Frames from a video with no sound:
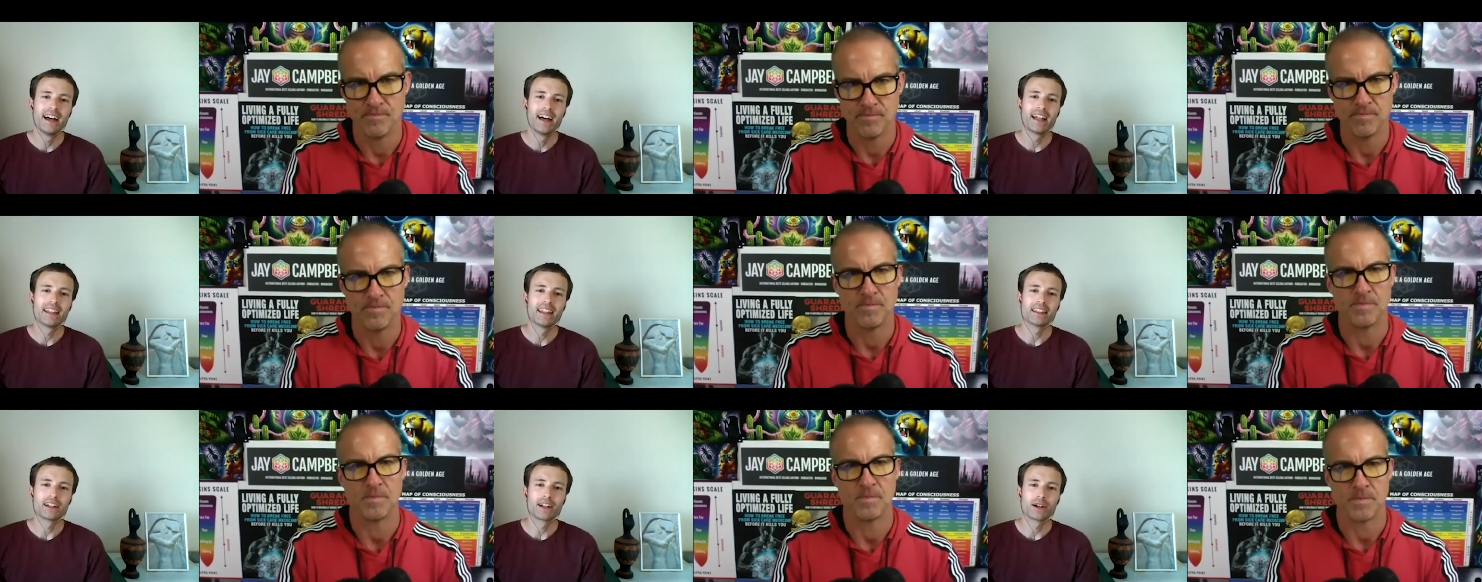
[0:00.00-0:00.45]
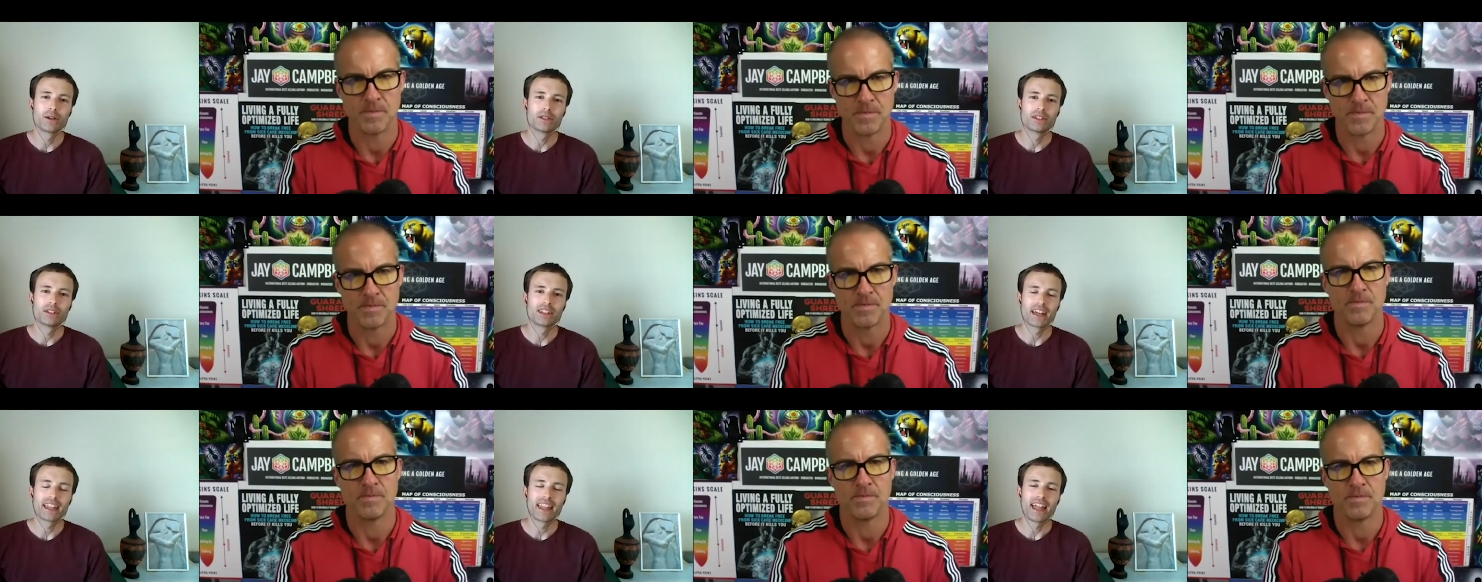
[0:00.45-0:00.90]
Speaker 1: and then i would
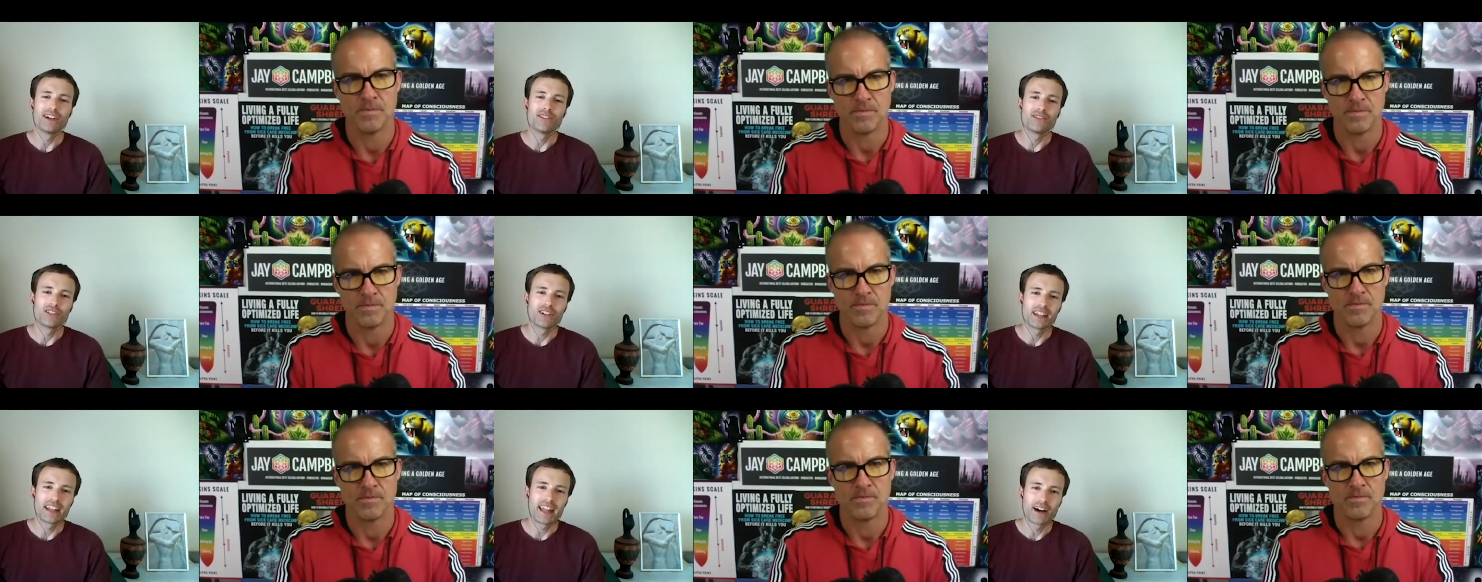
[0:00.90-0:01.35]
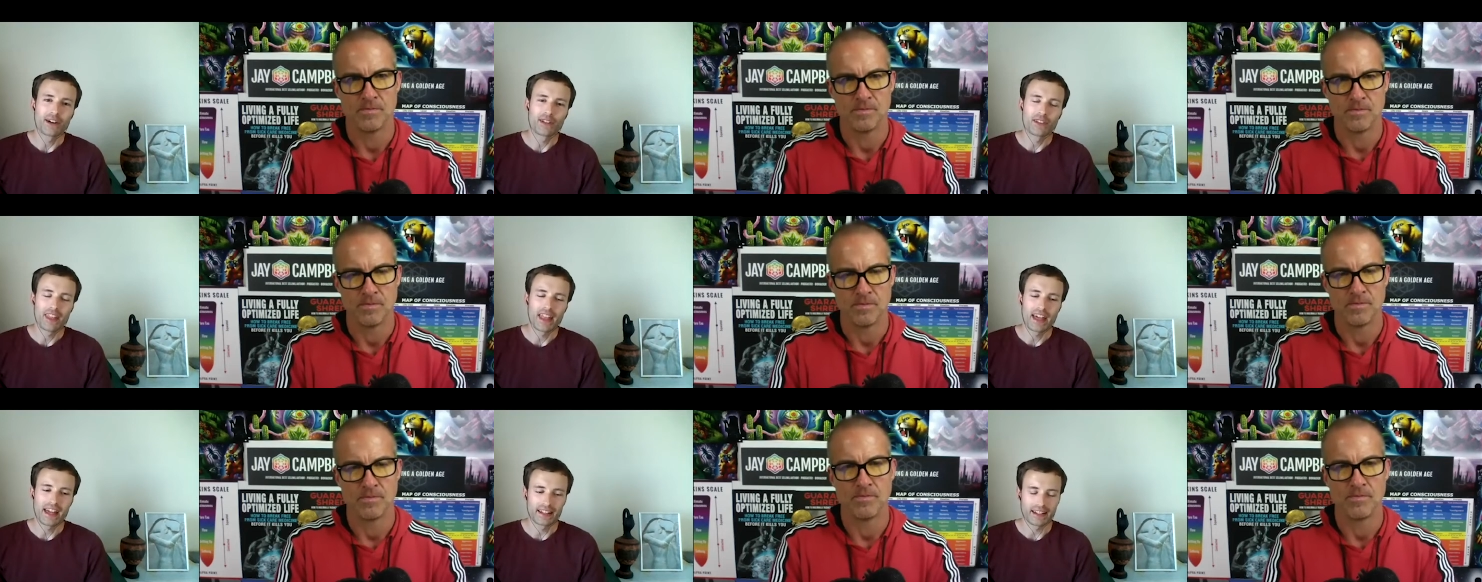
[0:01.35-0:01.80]
say that every now
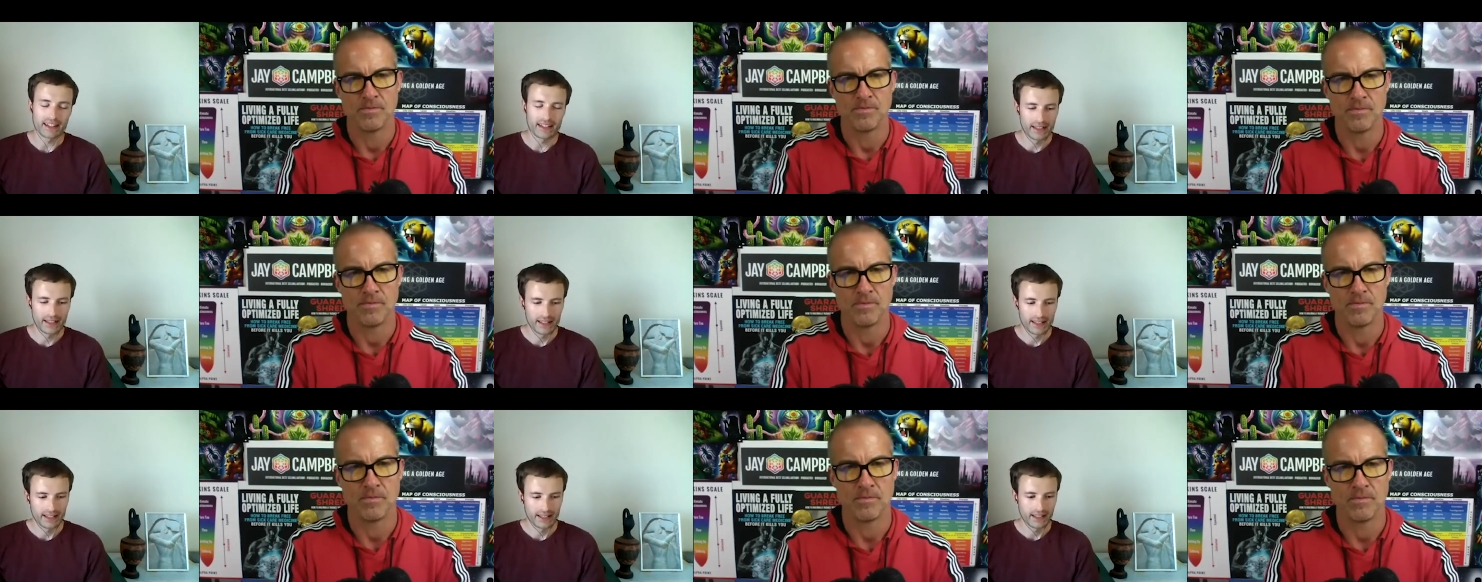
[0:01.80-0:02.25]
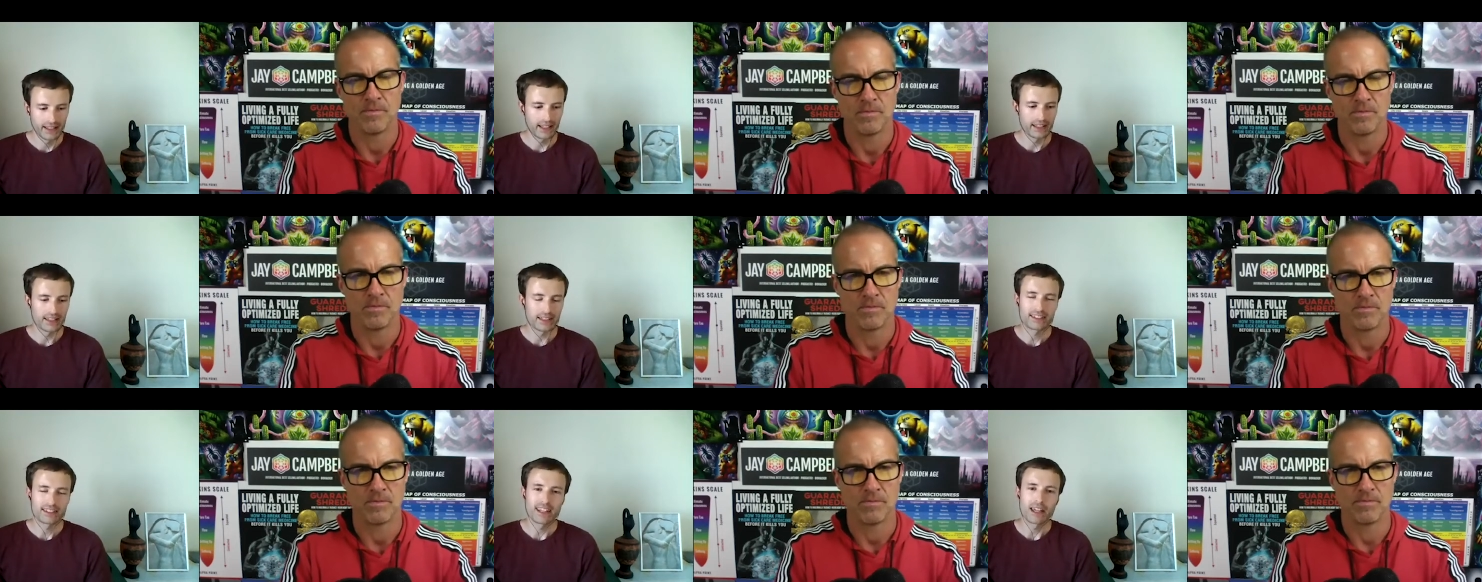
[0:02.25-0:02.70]
and then
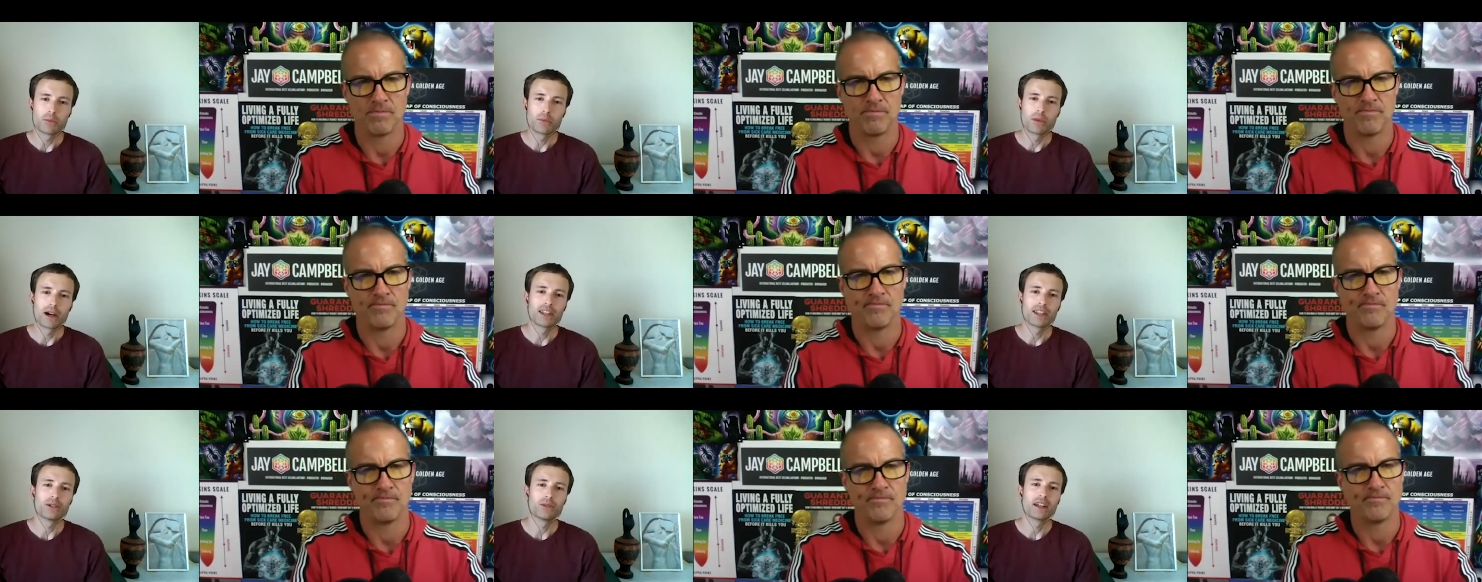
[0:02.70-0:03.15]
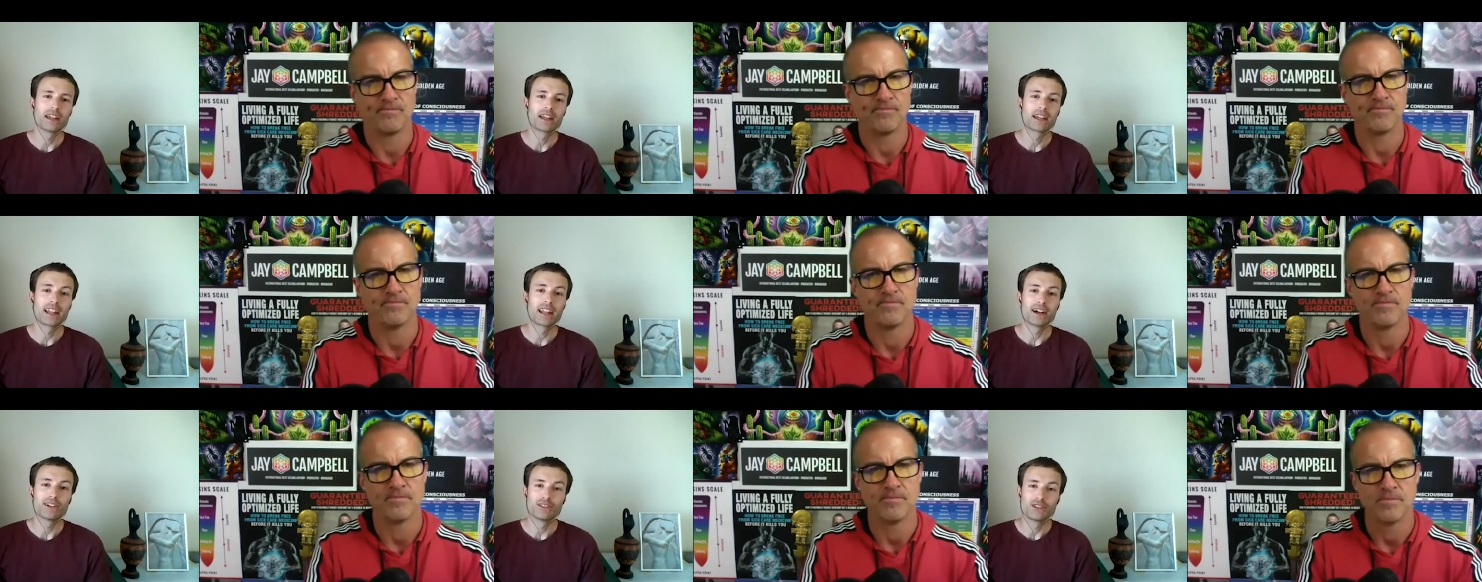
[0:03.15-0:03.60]
in the same way that we
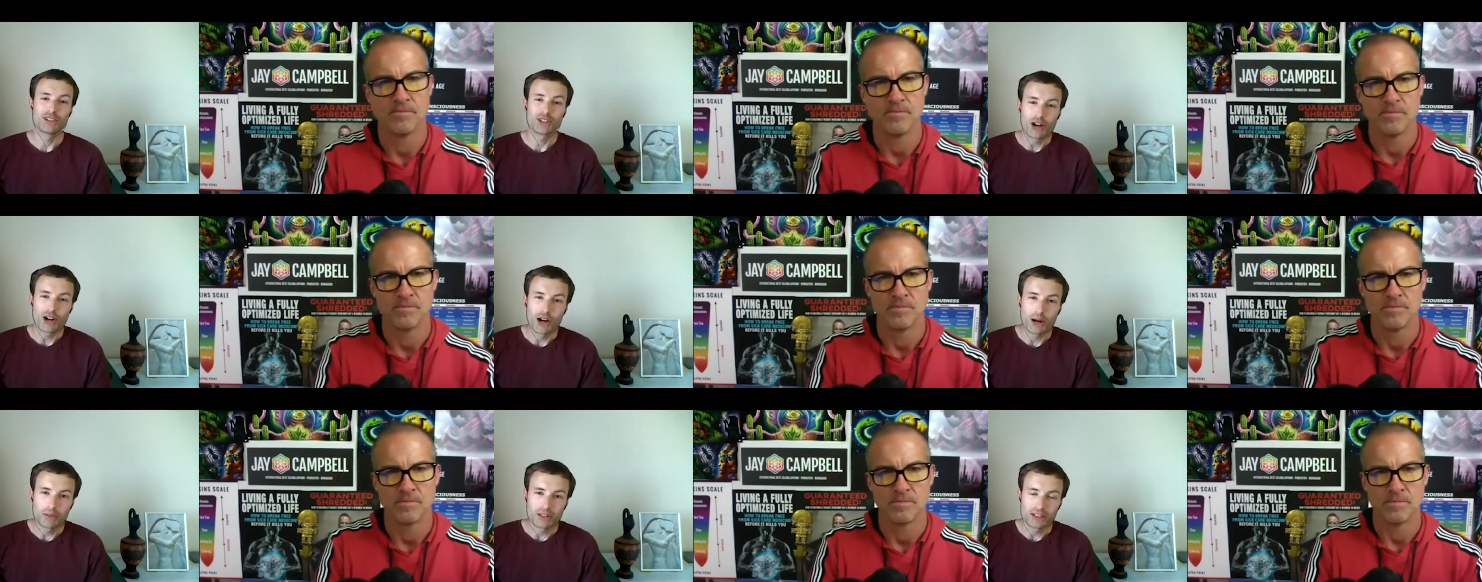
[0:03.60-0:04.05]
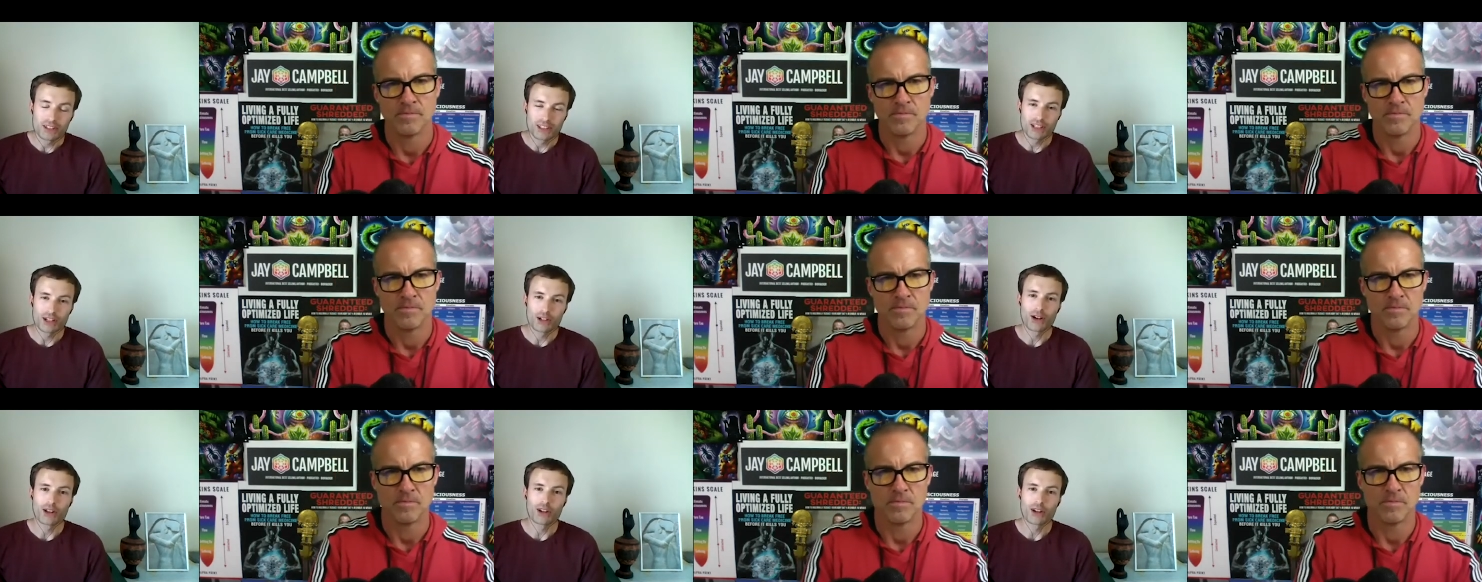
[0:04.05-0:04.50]
can have dramas in
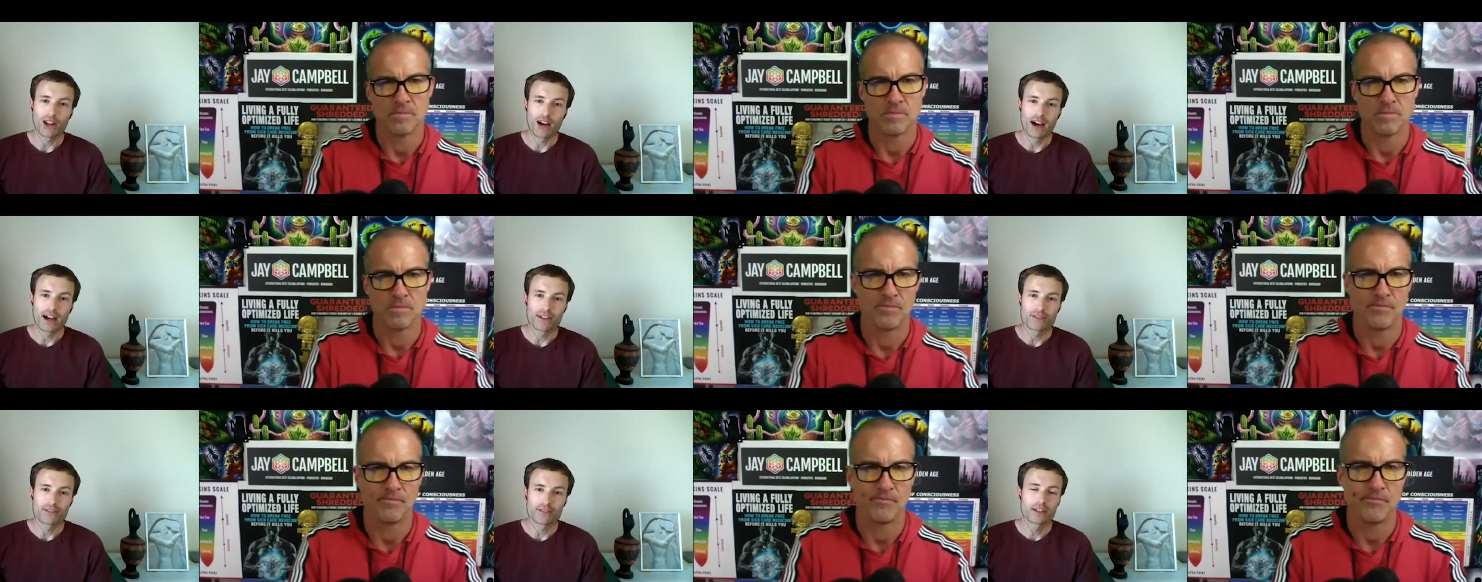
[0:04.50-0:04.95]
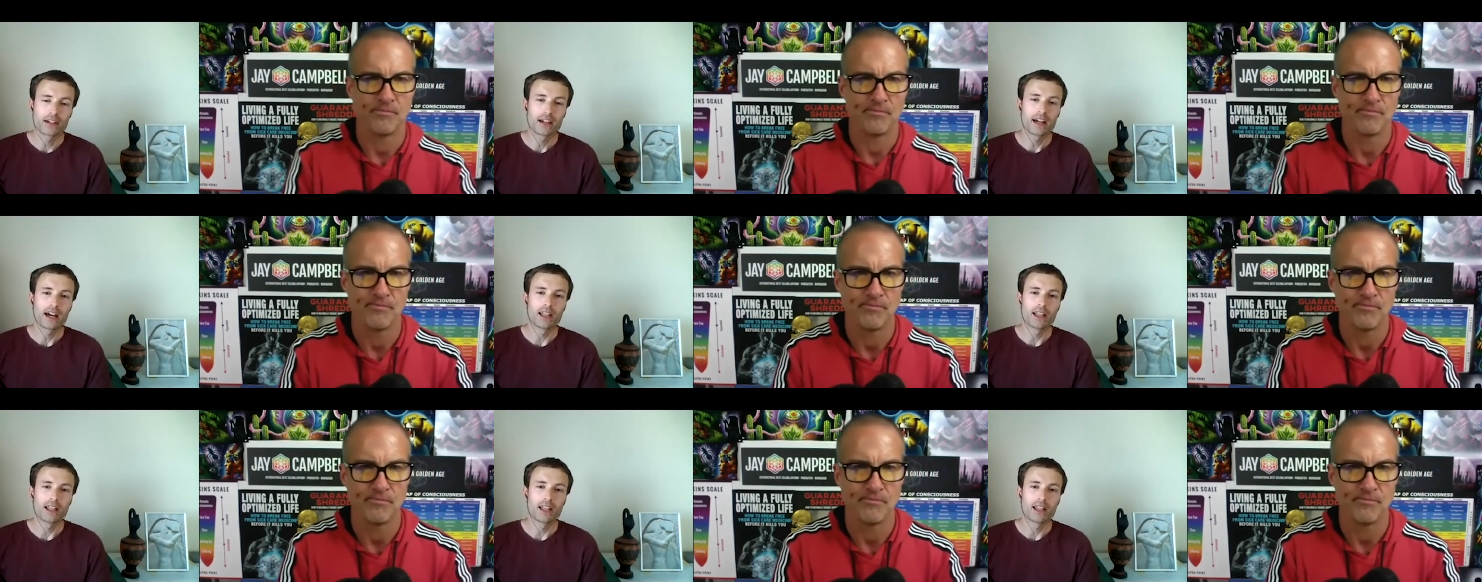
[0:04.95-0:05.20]
our own life,